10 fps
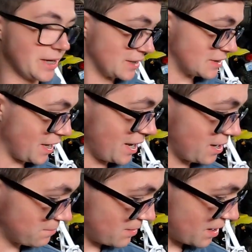
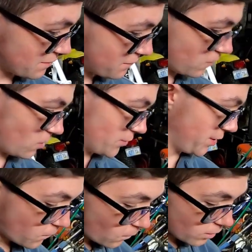intake
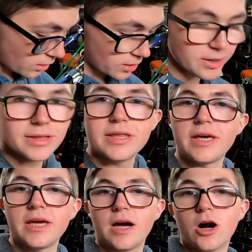manifold for
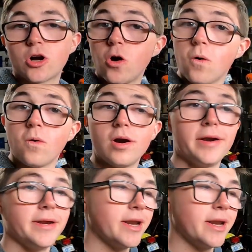the Accord.